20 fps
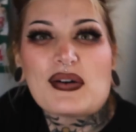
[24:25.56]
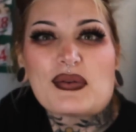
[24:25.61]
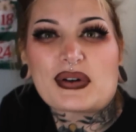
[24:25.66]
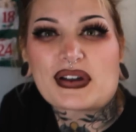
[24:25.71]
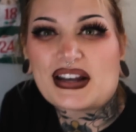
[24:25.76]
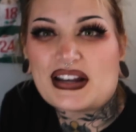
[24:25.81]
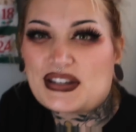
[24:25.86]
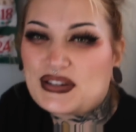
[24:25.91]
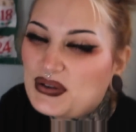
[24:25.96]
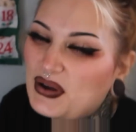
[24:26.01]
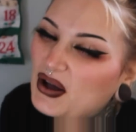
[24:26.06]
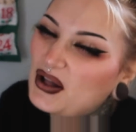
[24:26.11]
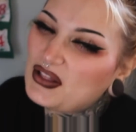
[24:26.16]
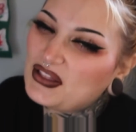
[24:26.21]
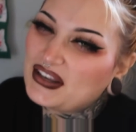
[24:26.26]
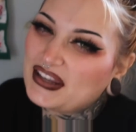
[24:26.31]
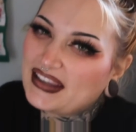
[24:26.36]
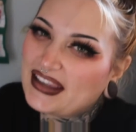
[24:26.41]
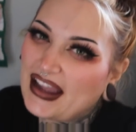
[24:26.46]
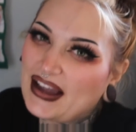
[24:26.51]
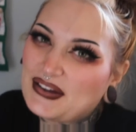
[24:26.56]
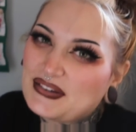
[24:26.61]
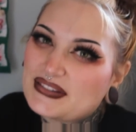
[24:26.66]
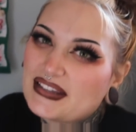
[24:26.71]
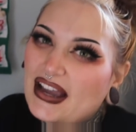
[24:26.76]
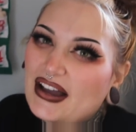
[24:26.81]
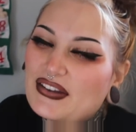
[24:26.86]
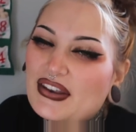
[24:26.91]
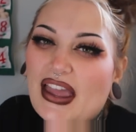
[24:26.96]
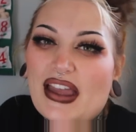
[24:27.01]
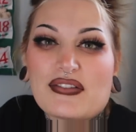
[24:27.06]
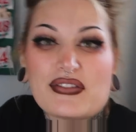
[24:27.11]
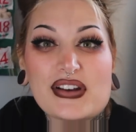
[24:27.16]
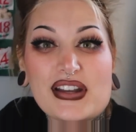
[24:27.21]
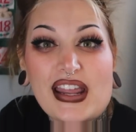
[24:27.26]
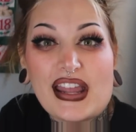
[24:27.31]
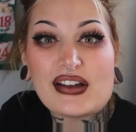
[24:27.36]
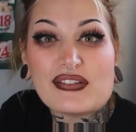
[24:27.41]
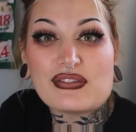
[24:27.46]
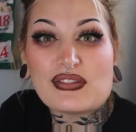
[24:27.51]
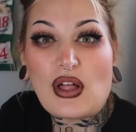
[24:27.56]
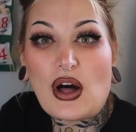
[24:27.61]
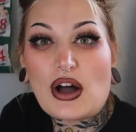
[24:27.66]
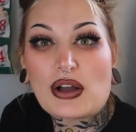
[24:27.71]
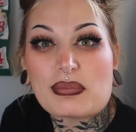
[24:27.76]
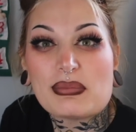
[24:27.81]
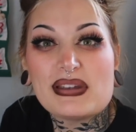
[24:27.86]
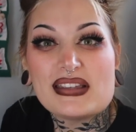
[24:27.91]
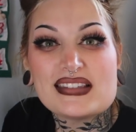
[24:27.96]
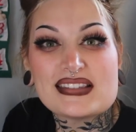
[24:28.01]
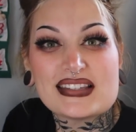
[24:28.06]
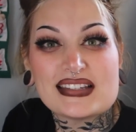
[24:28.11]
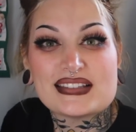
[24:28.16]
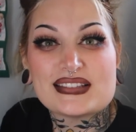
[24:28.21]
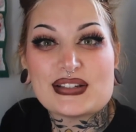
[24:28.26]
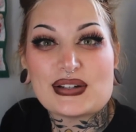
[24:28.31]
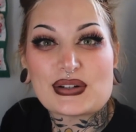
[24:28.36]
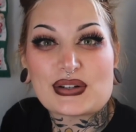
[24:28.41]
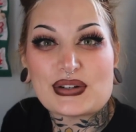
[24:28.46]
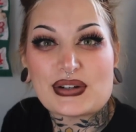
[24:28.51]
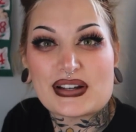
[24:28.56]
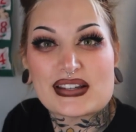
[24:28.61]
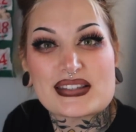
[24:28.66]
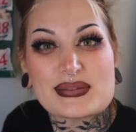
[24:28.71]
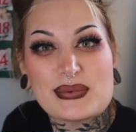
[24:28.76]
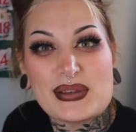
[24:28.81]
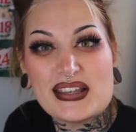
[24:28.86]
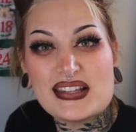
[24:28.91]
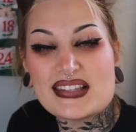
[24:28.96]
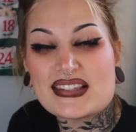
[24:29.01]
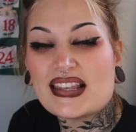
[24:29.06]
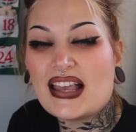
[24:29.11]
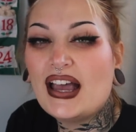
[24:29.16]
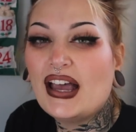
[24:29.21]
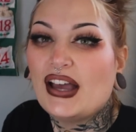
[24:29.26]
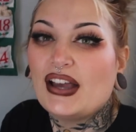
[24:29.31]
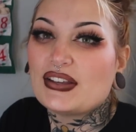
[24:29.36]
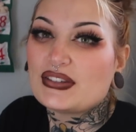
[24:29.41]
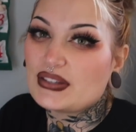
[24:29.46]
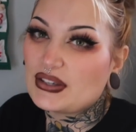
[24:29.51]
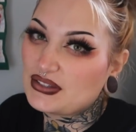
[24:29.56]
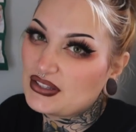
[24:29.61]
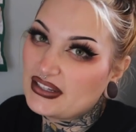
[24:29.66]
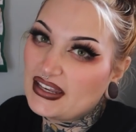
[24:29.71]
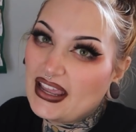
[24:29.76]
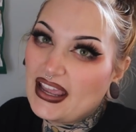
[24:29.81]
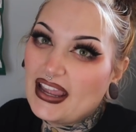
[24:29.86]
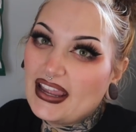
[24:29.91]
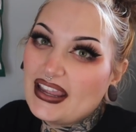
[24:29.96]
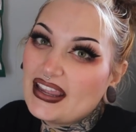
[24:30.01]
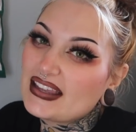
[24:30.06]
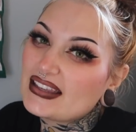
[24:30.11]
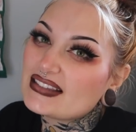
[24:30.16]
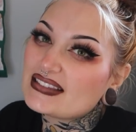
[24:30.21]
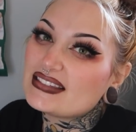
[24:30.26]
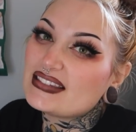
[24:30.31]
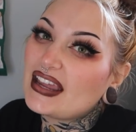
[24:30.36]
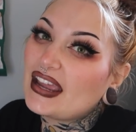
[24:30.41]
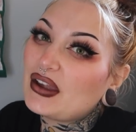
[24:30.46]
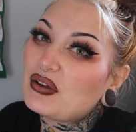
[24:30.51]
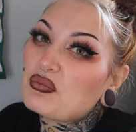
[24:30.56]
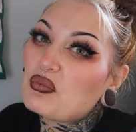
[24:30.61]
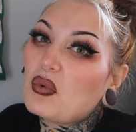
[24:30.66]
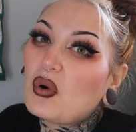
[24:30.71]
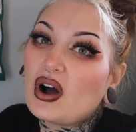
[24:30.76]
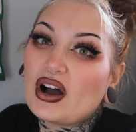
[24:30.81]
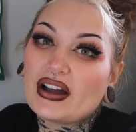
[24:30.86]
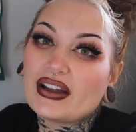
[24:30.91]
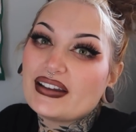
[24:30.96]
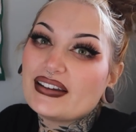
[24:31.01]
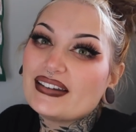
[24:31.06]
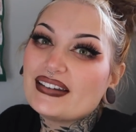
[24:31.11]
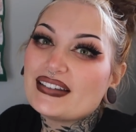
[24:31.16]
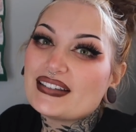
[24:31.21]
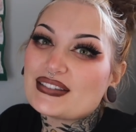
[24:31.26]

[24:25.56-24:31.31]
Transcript: We're gonna do a holiday countdown every day of Vlogmas until Christmas. So today is day one.